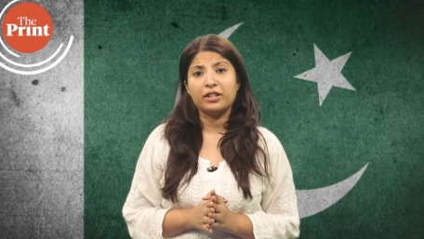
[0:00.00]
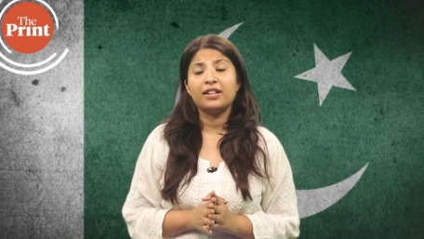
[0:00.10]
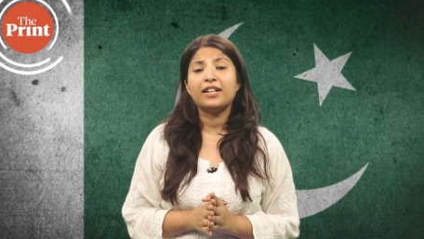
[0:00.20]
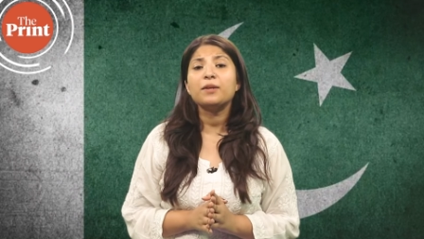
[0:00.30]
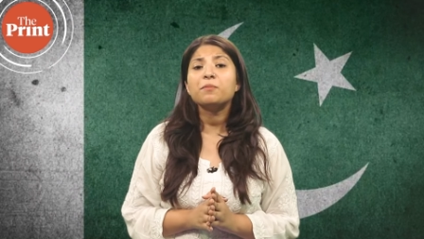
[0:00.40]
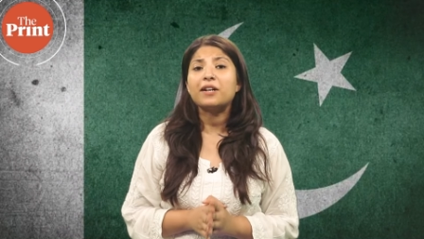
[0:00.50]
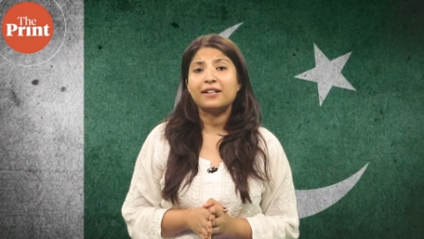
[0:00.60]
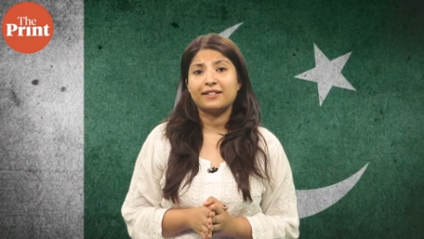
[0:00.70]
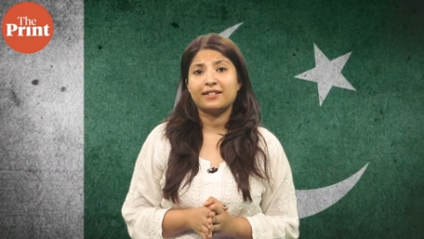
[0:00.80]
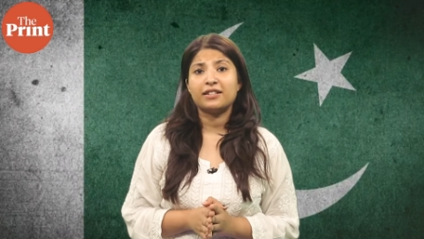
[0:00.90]
bill in
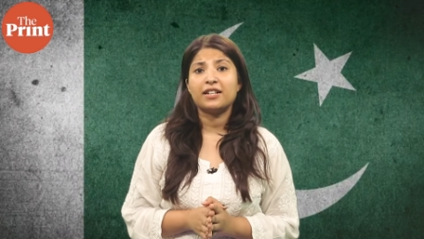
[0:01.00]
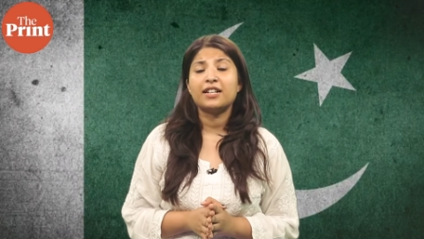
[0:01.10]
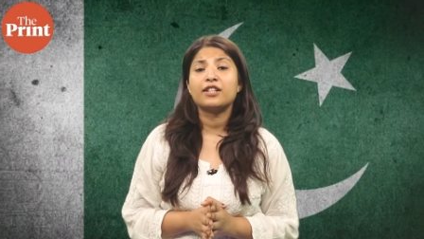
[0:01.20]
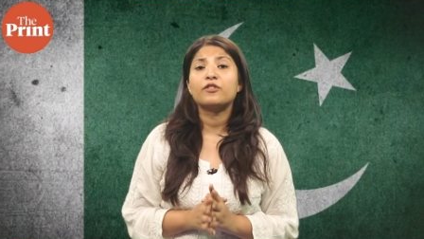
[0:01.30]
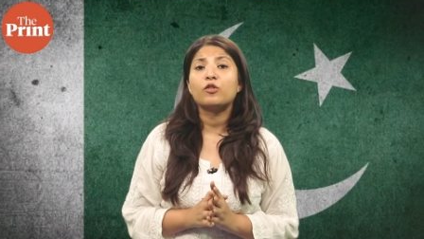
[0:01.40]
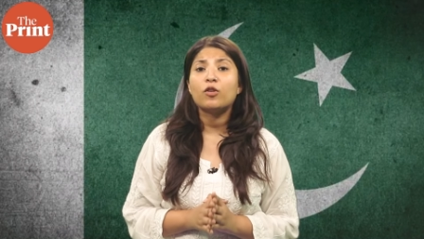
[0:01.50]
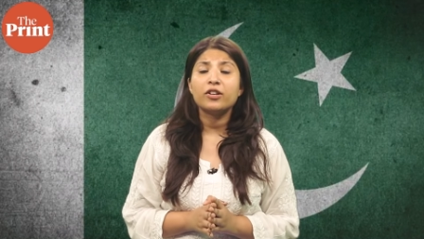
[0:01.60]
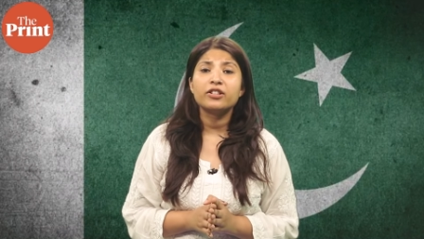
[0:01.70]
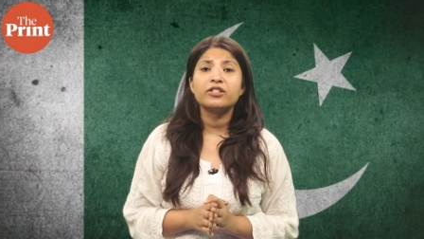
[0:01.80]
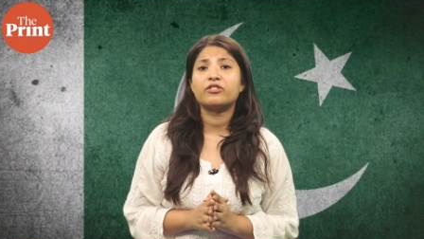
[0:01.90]
Pakistan has
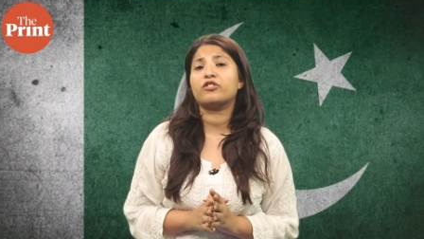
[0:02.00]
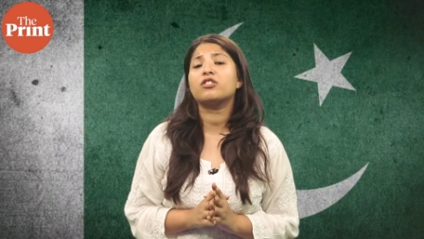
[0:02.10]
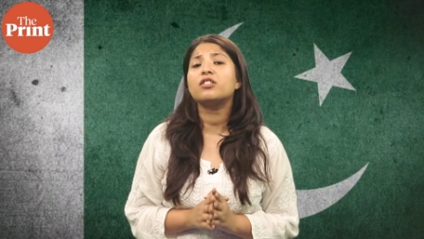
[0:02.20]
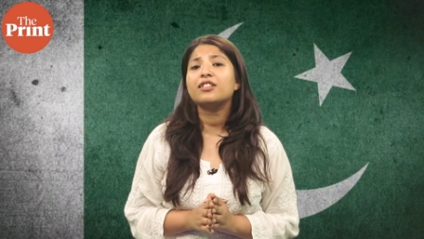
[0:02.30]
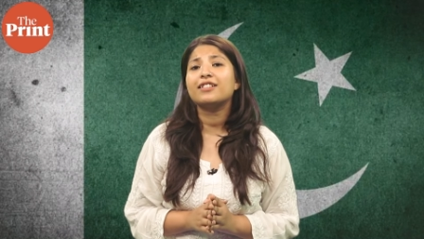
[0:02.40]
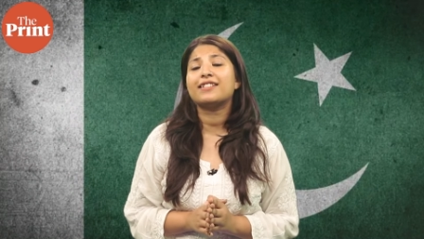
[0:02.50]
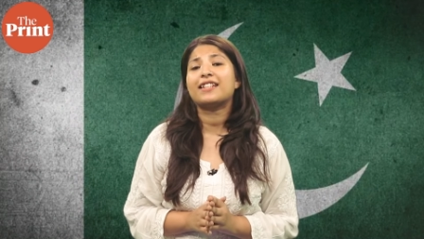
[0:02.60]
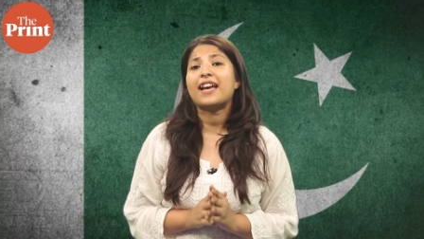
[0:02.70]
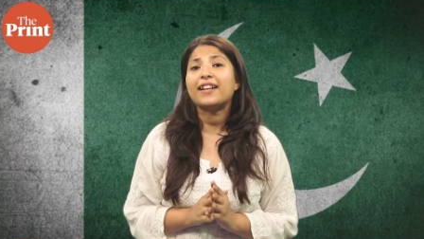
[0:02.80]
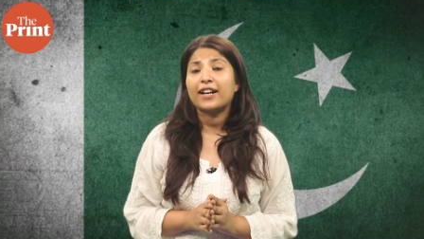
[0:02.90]
lawyers, journalists
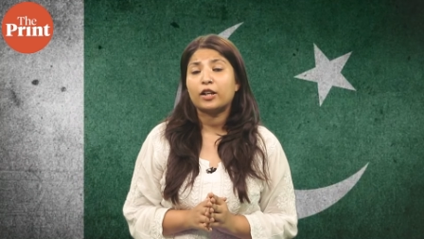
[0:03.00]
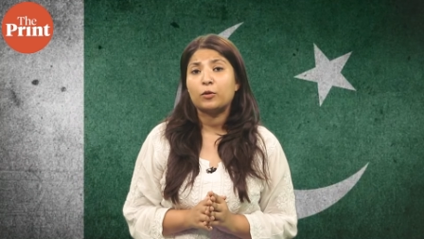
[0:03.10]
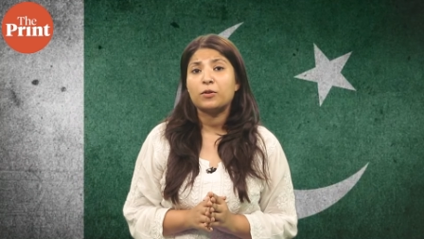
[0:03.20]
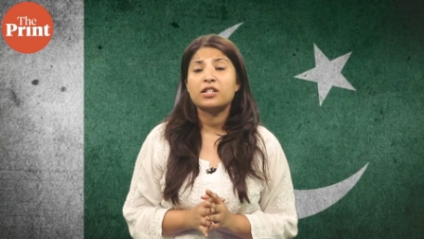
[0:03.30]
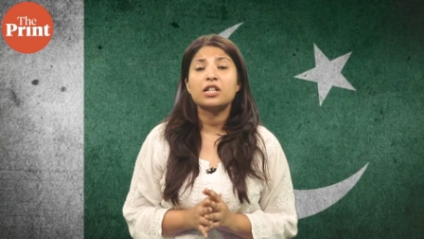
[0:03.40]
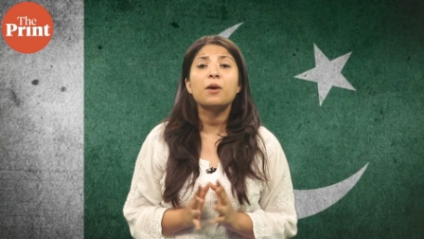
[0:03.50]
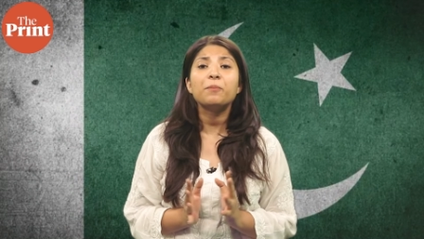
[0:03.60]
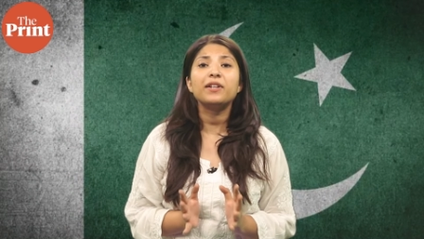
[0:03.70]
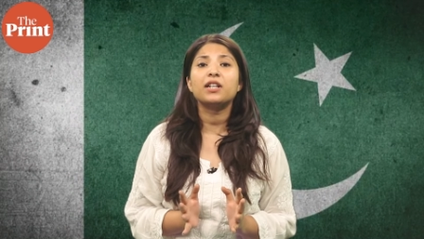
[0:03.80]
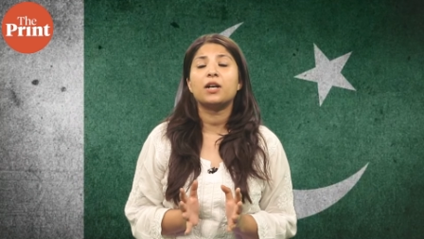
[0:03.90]
and activists
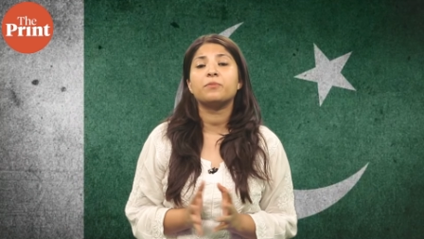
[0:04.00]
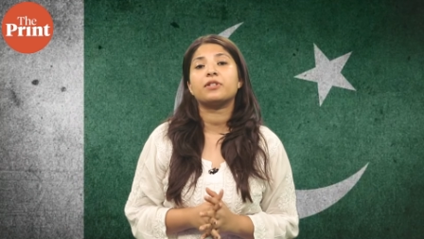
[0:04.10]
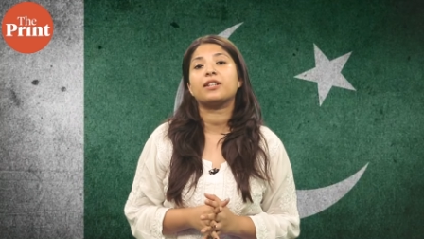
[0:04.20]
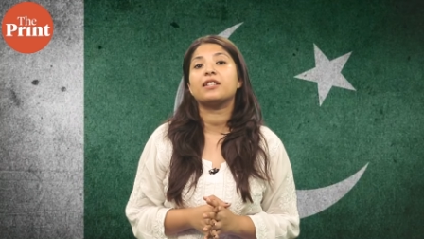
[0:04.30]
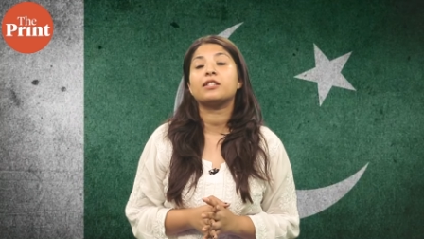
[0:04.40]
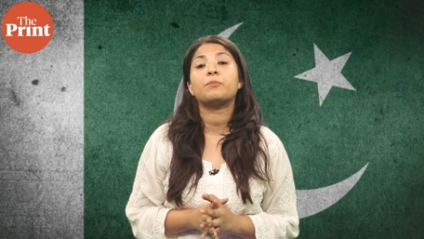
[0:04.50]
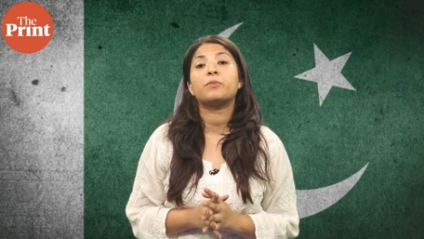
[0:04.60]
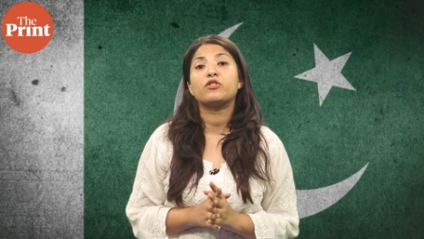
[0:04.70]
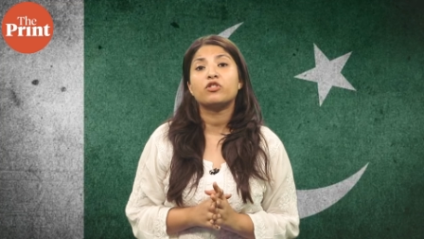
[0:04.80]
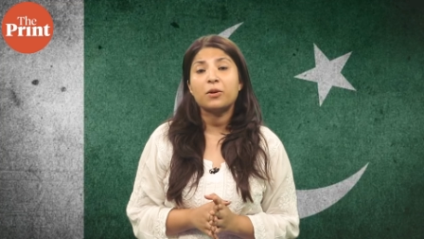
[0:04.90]
up in arms against the
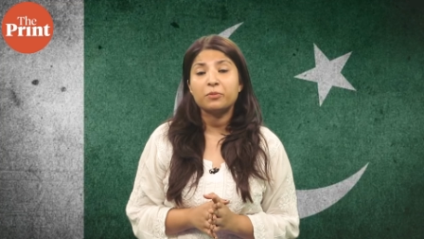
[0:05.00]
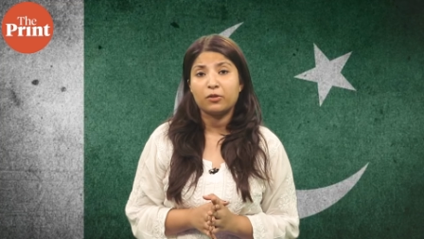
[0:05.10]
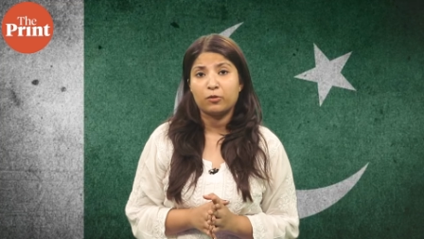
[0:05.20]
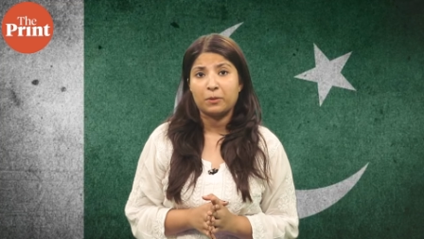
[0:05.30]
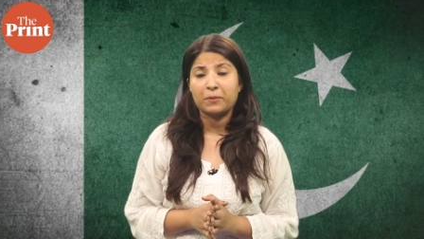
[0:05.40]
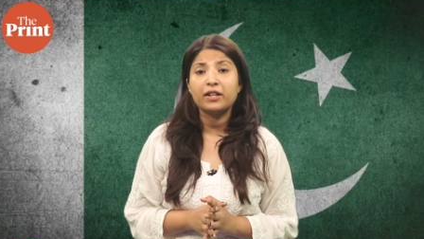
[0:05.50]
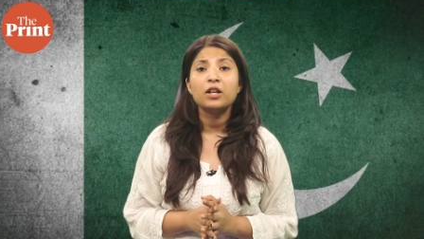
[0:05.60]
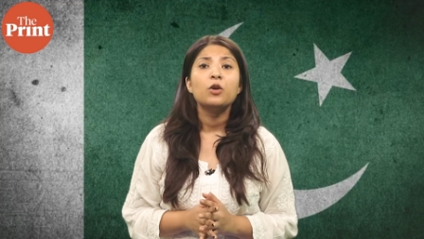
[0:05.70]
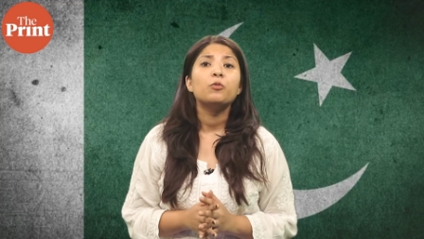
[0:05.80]
Punjab government,